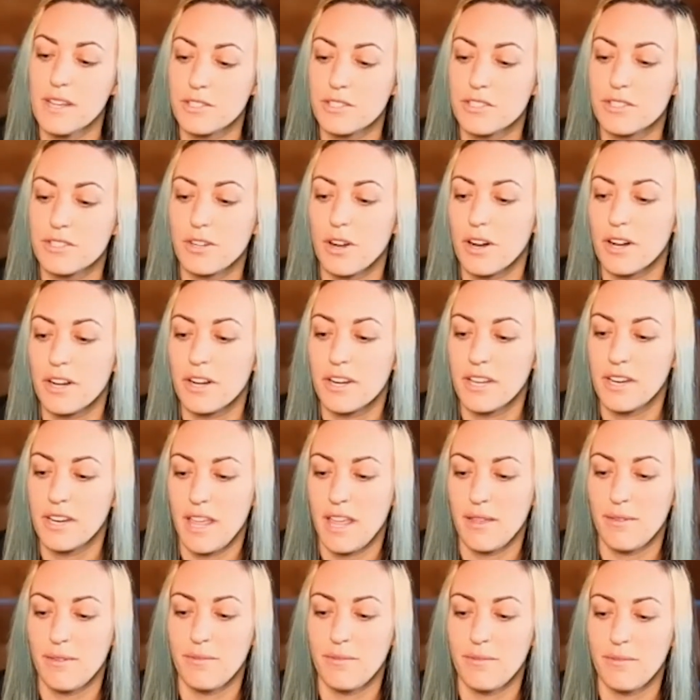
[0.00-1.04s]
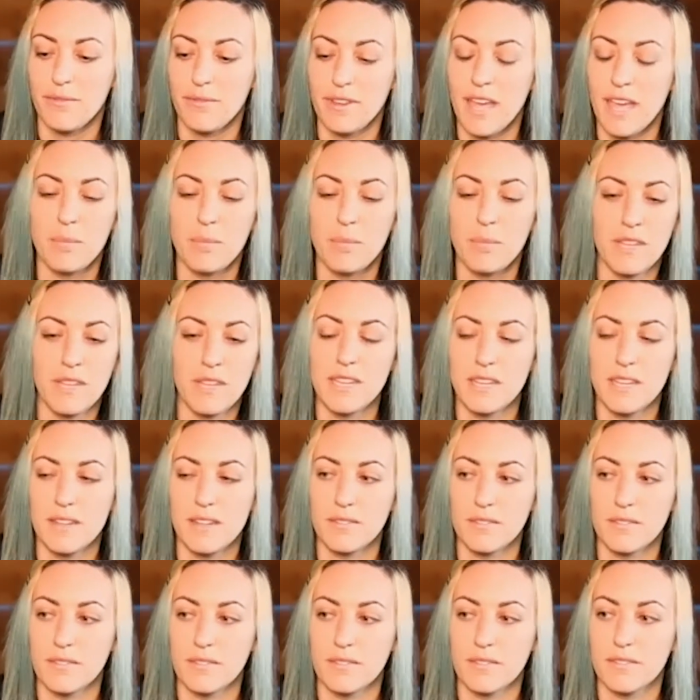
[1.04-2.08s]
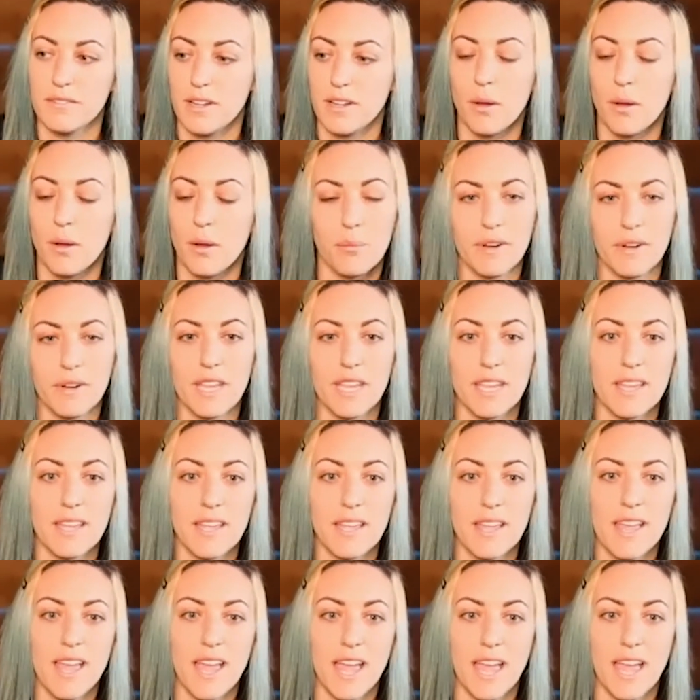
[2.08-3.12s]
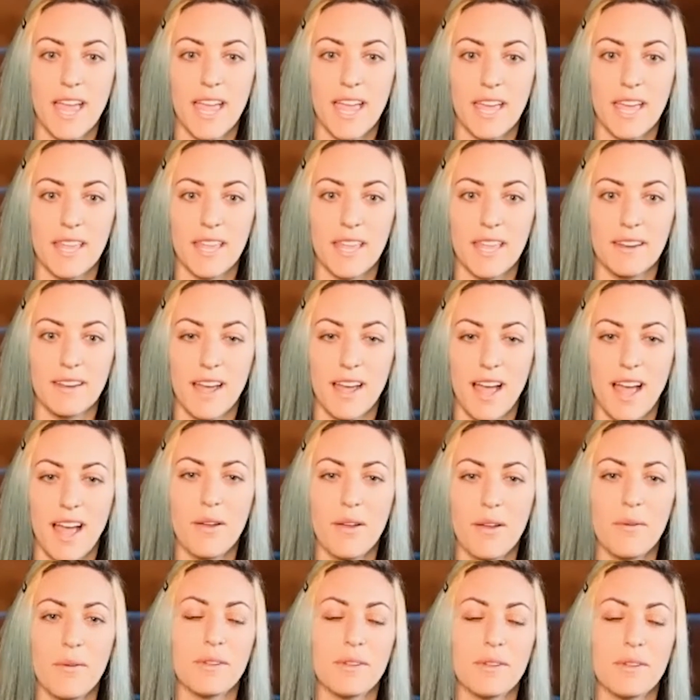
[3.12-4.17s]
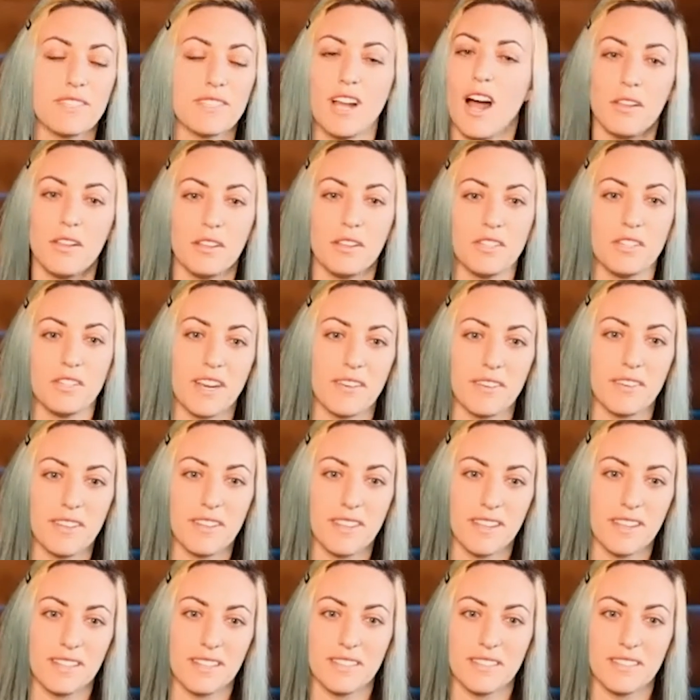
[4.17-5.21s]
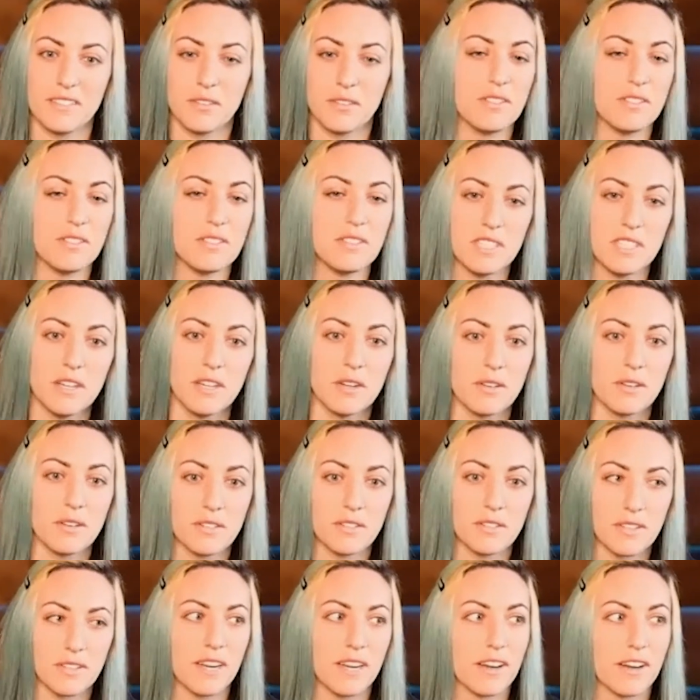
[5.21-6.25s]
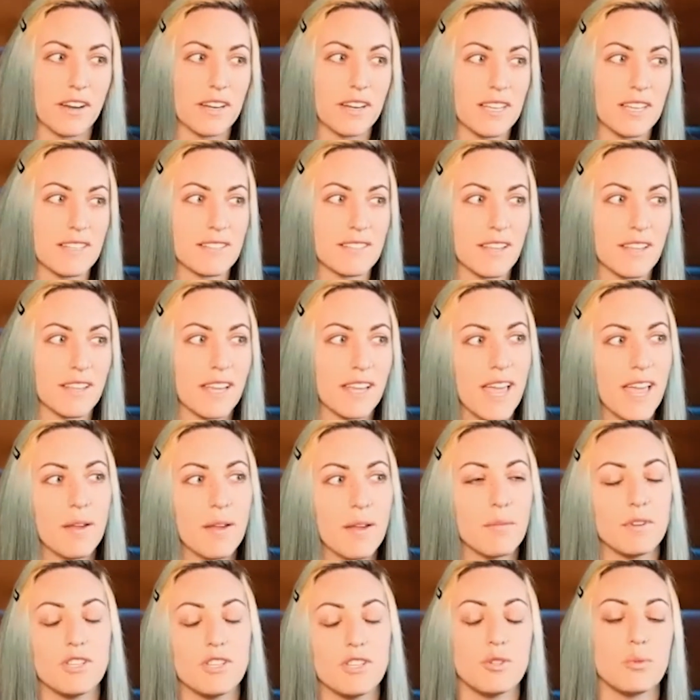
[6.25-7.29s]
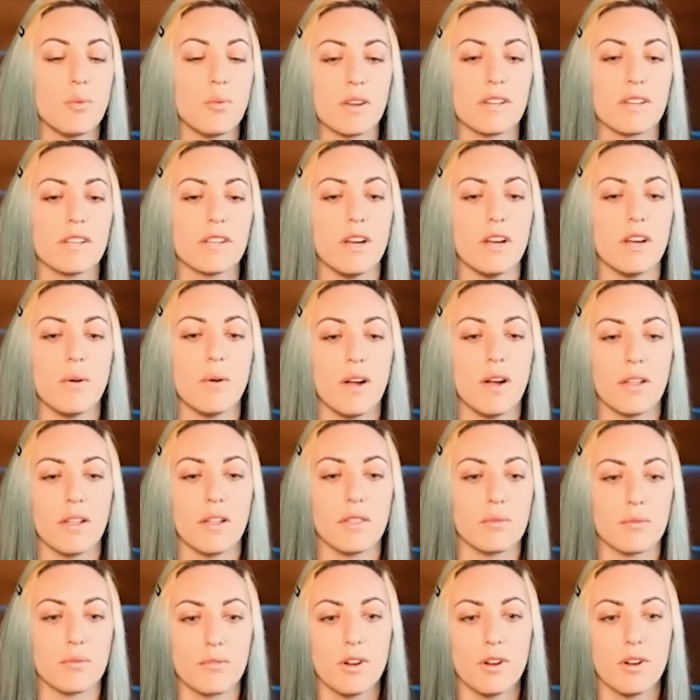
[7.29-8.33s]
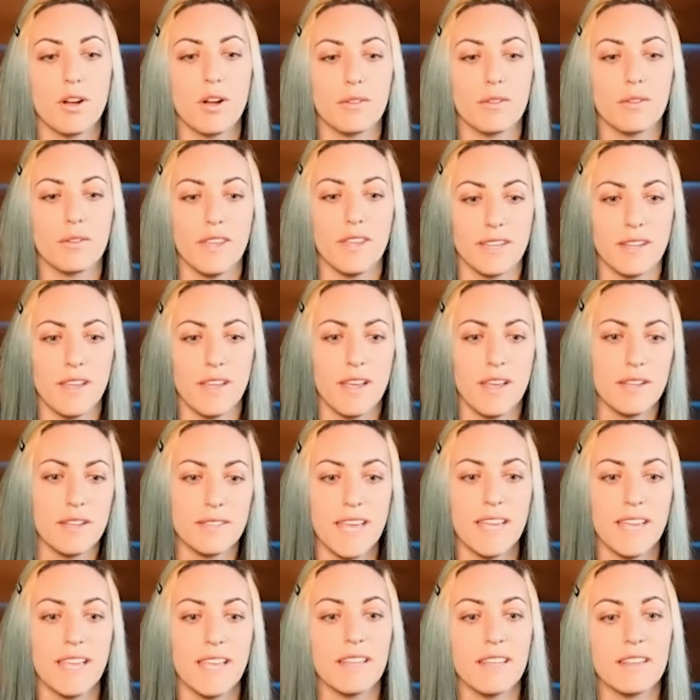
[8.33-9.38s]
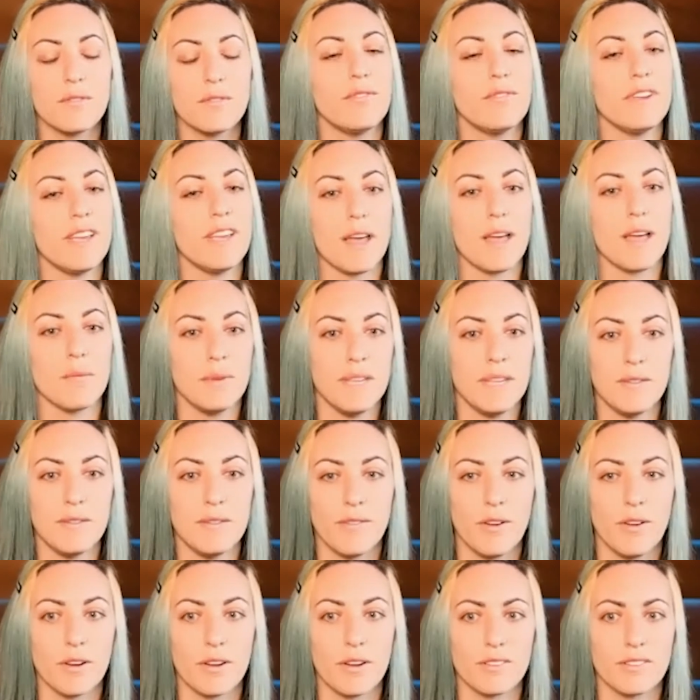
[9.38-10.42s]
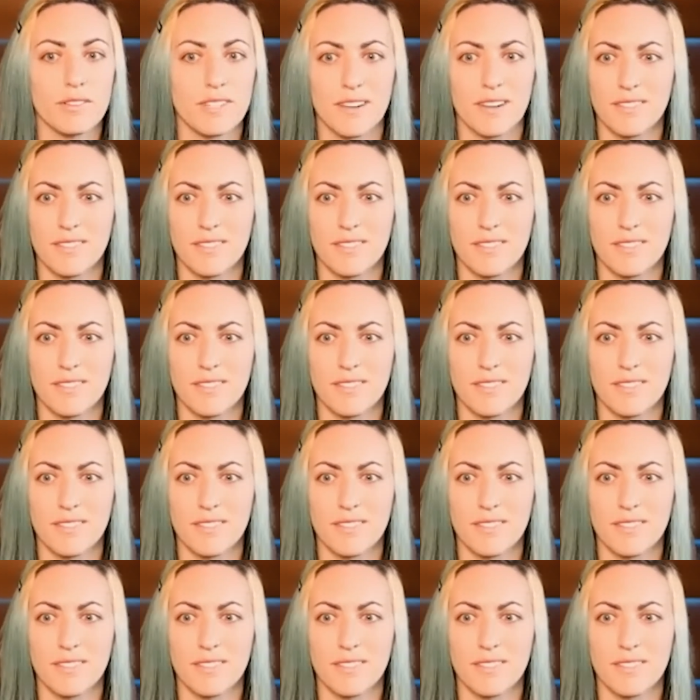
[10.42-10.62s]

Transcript: started a VIP company. And I went to college and everything. So this is years later. And he's like, hey, would you want to go on the road, like taking the VIP photos?